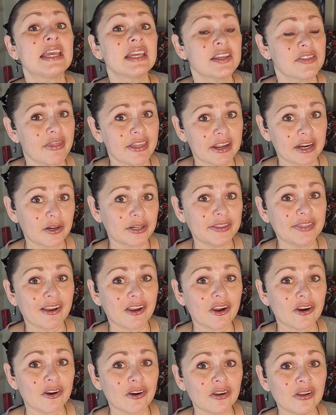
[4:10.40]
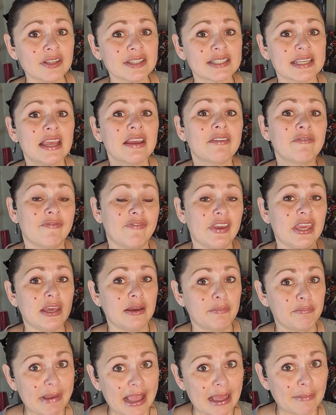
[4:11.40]
there in the girls via
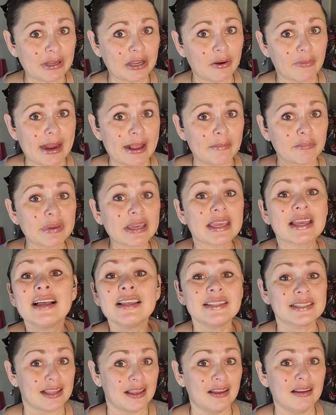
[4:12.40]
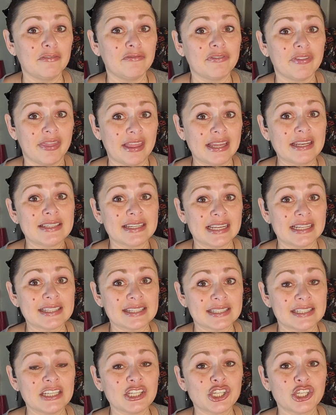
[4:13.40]
mammogram because of that dense
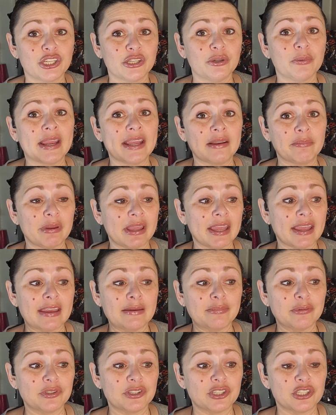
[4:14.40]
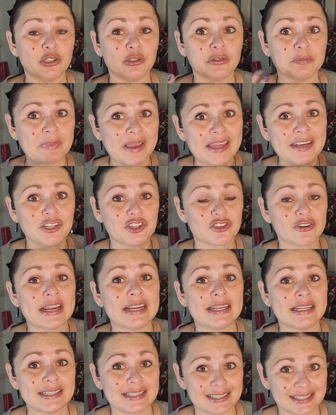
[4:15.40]
tissue and being able to penetrate
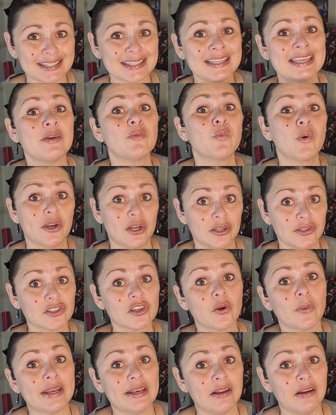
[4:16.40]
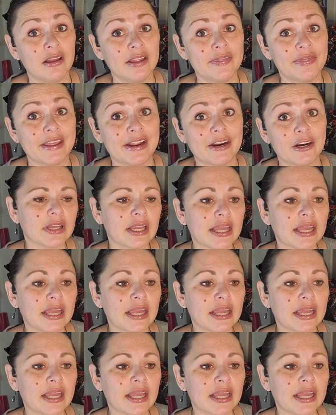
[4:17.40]
it to see what else going on there.